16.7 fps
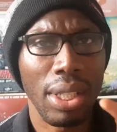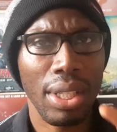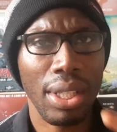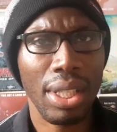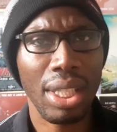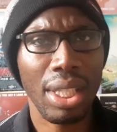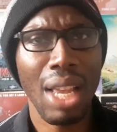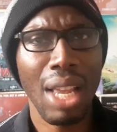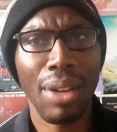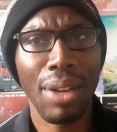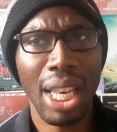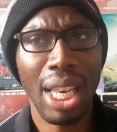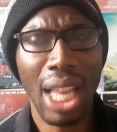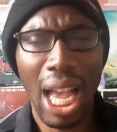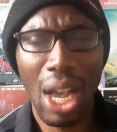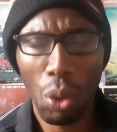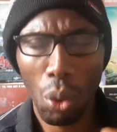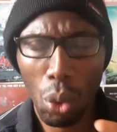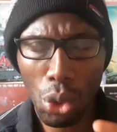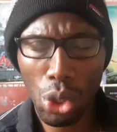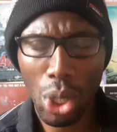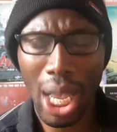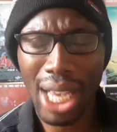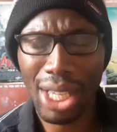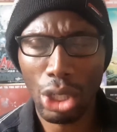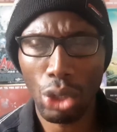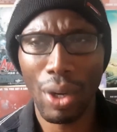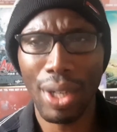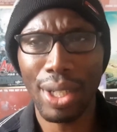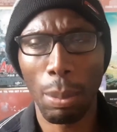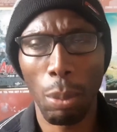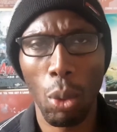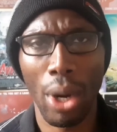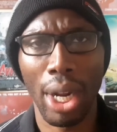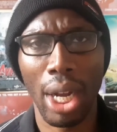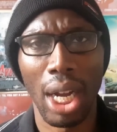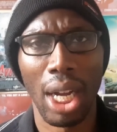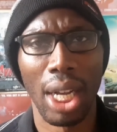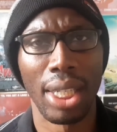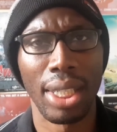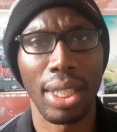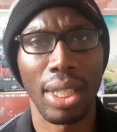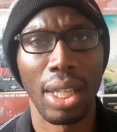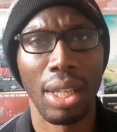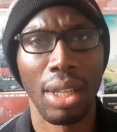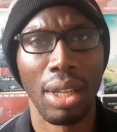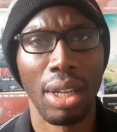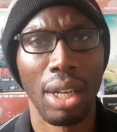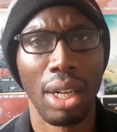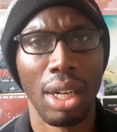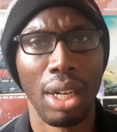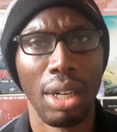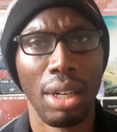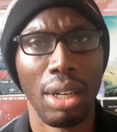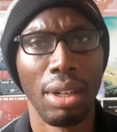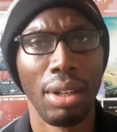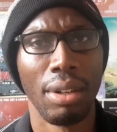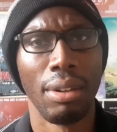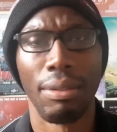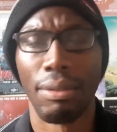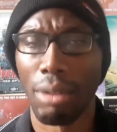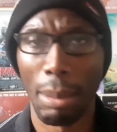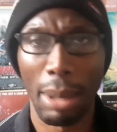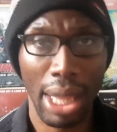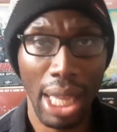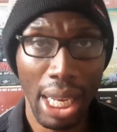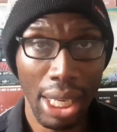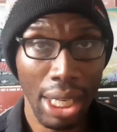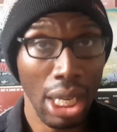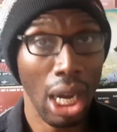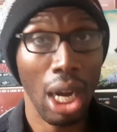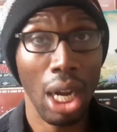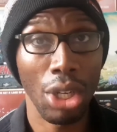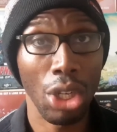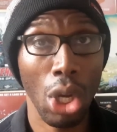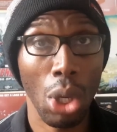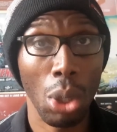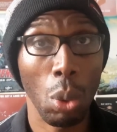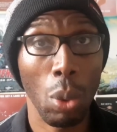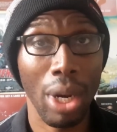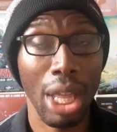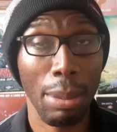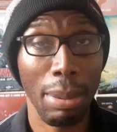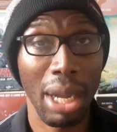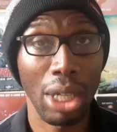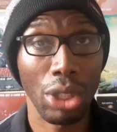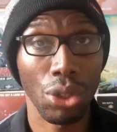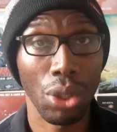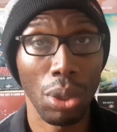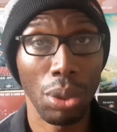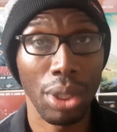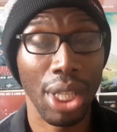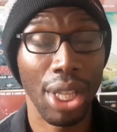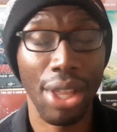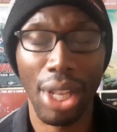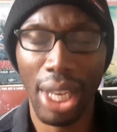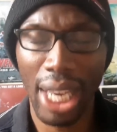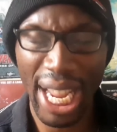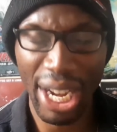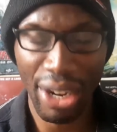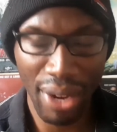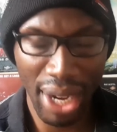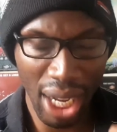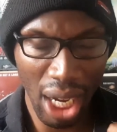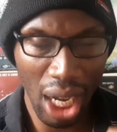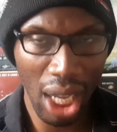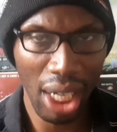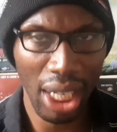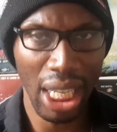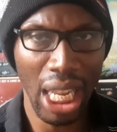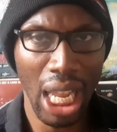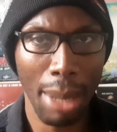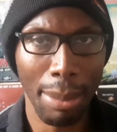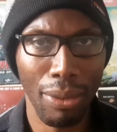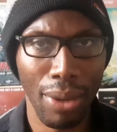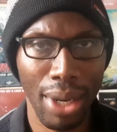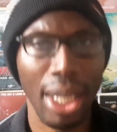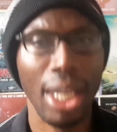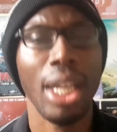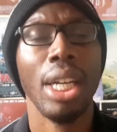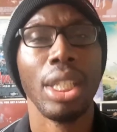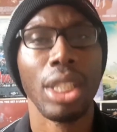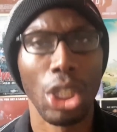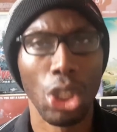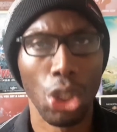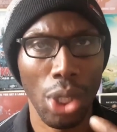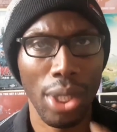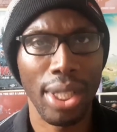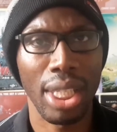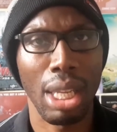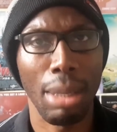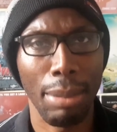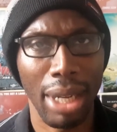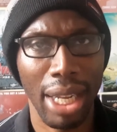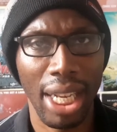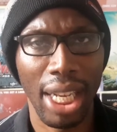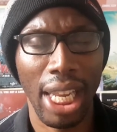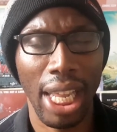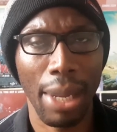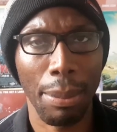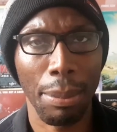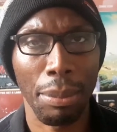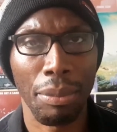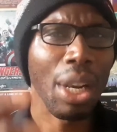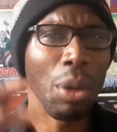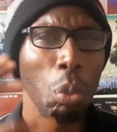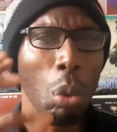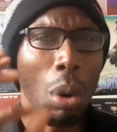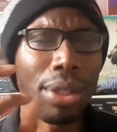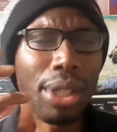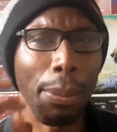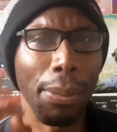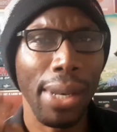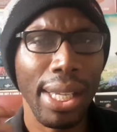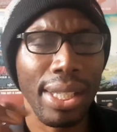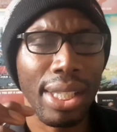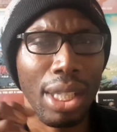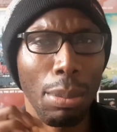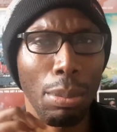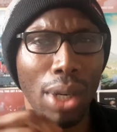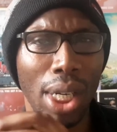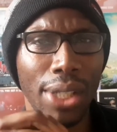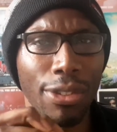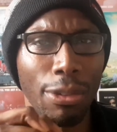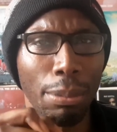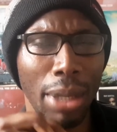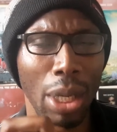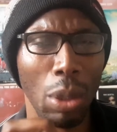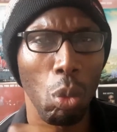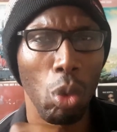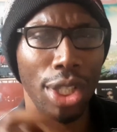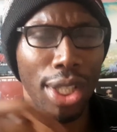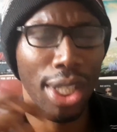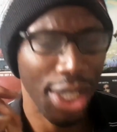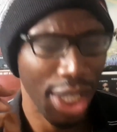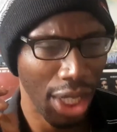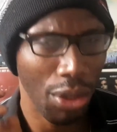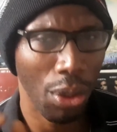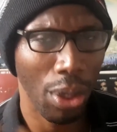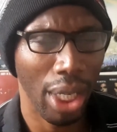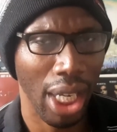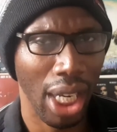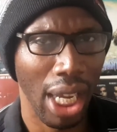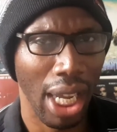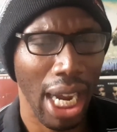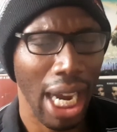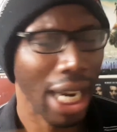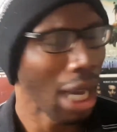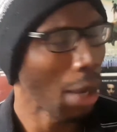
Se7en also has a great supporting cast. From a then young unknown Gwyneth Paltrow to the late great R. Lee Emery to John C. McGinley. What was a pleasant surprise for me was the serial killer, and I